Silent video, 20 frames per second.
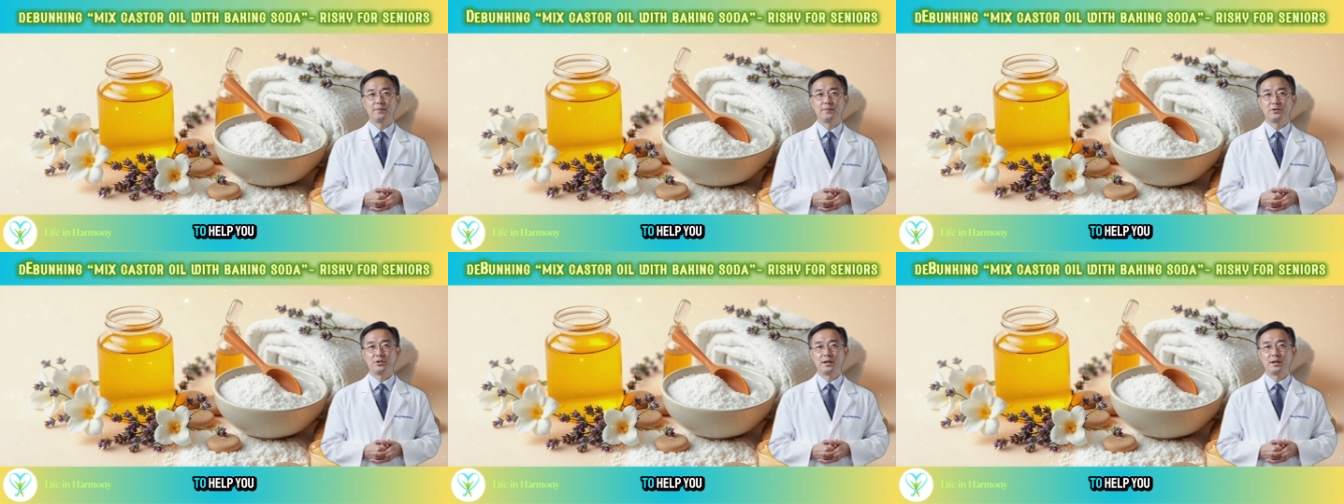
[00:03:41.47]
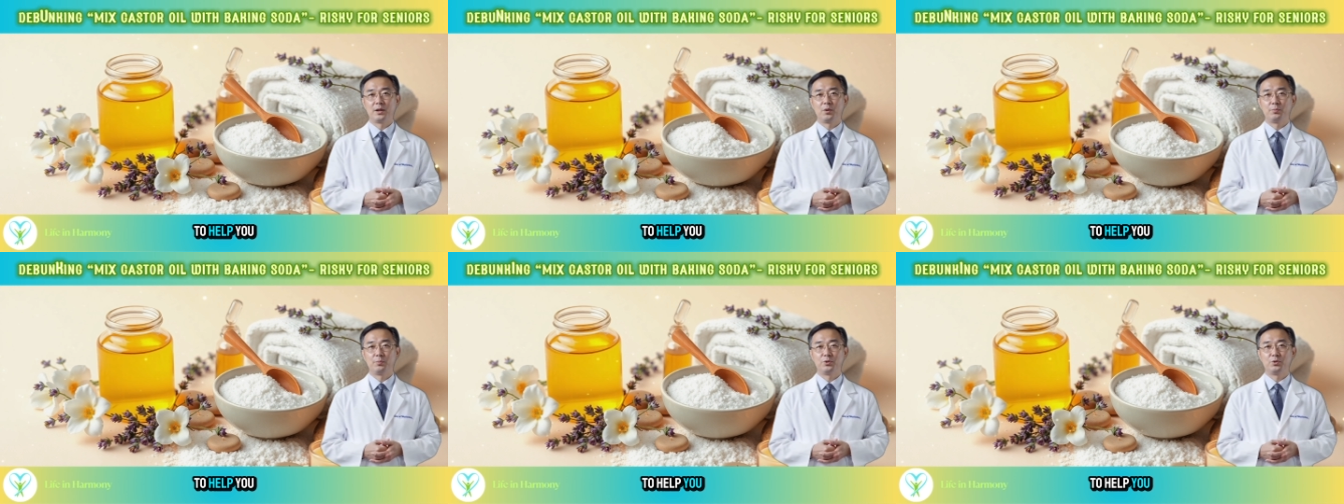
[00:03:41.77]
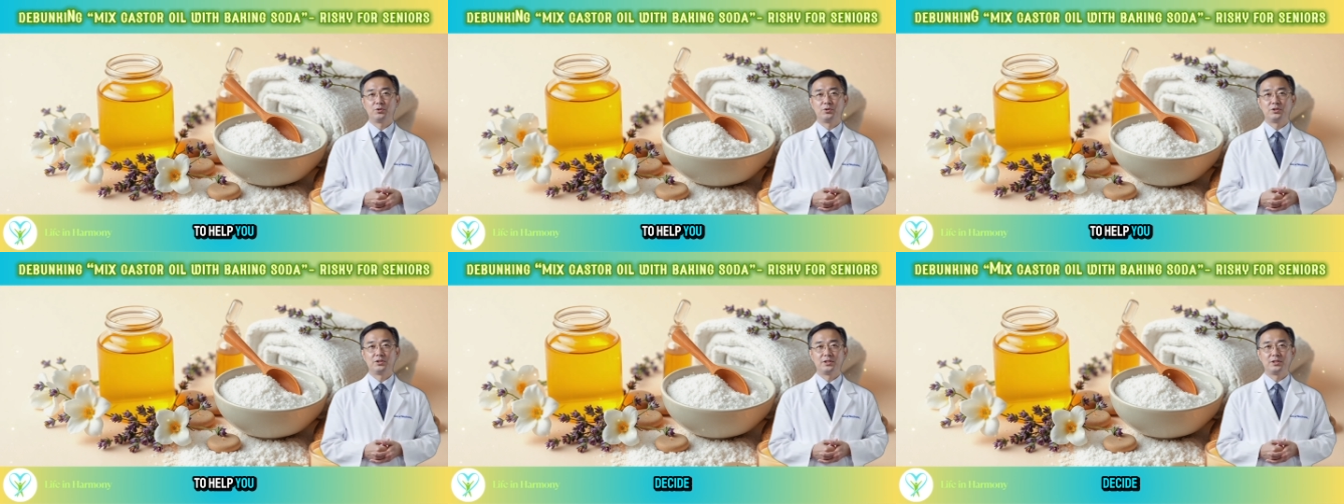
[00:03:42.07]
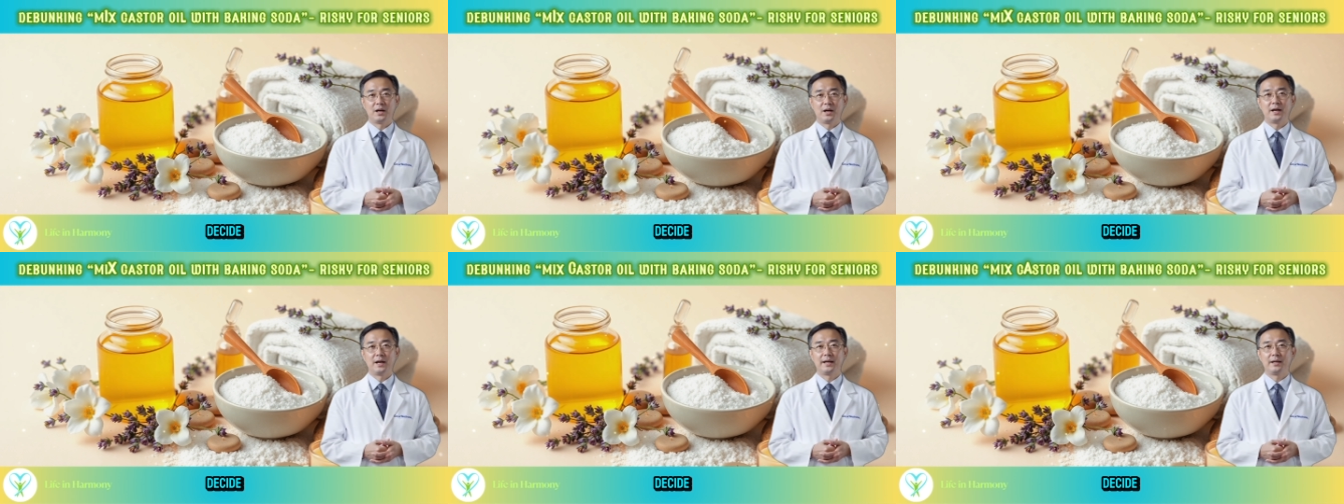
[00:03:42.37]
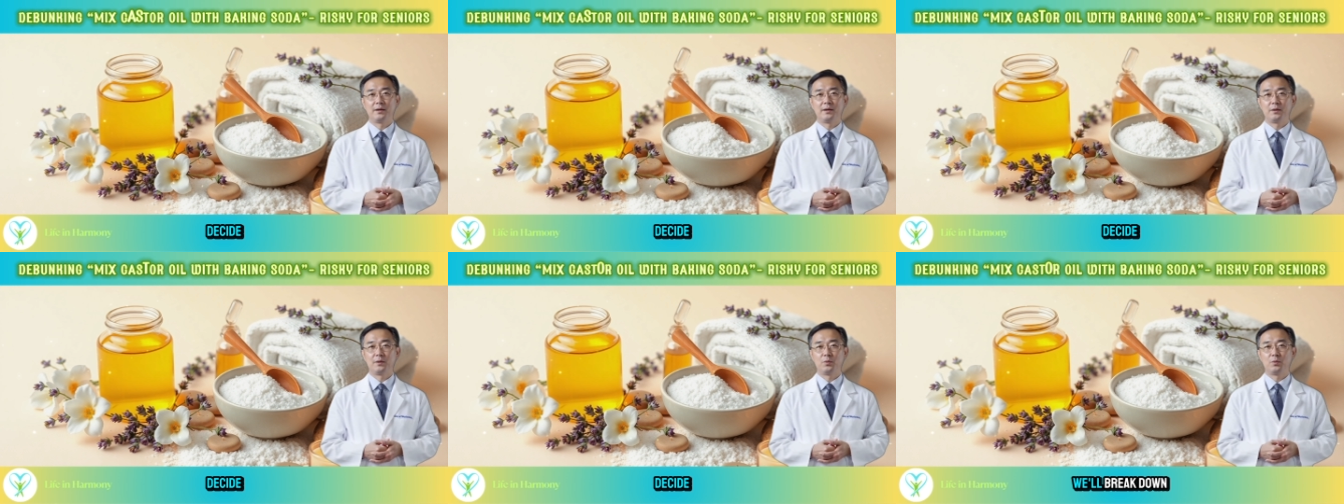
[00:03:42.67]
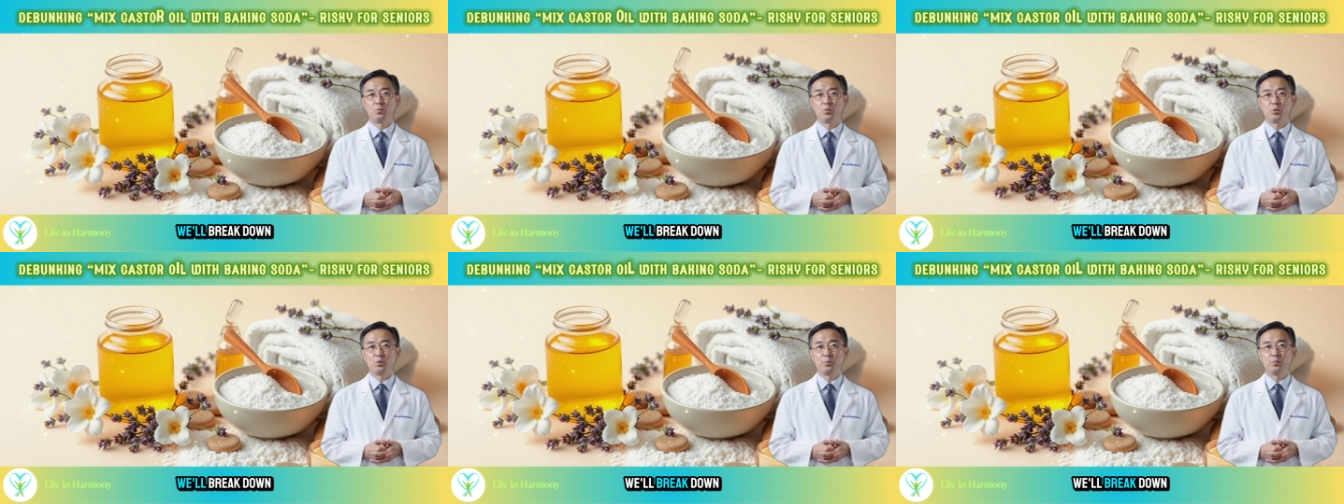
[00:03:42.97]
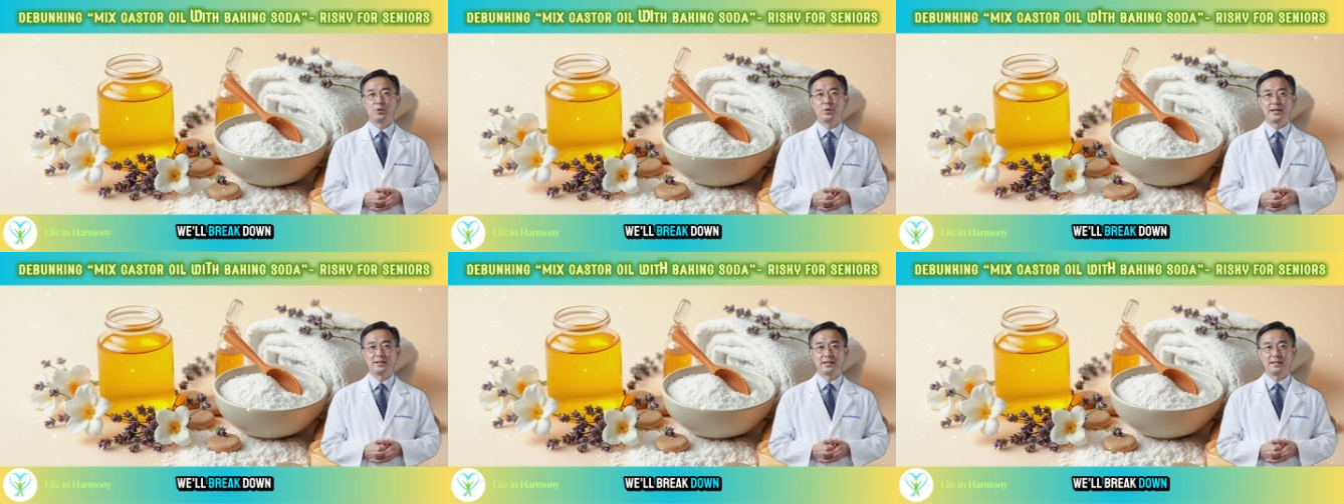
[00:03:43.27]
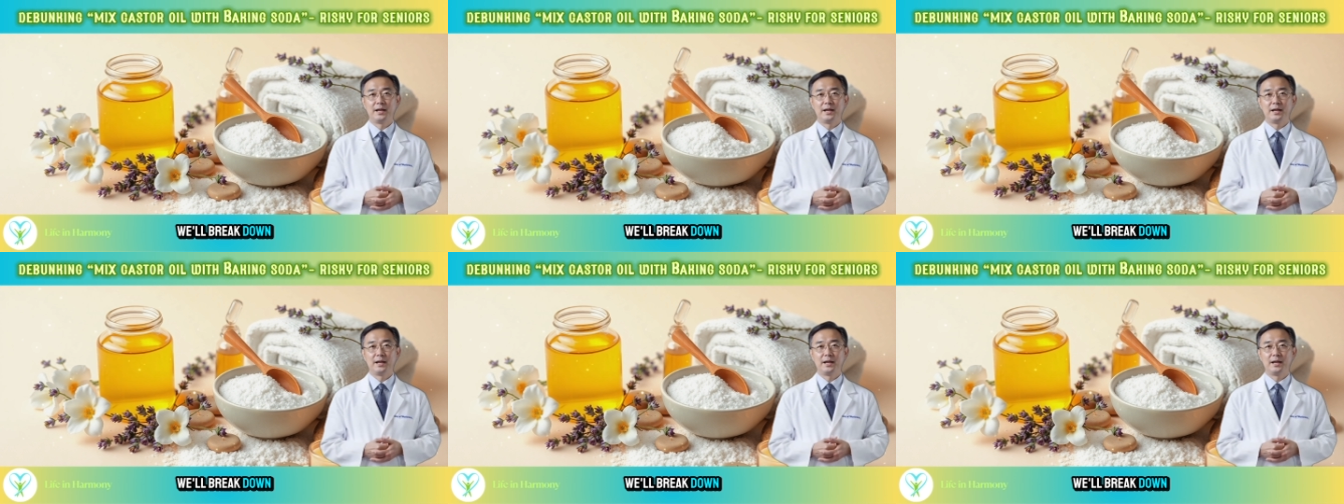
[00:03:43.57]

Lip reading: To help you decide, we'll break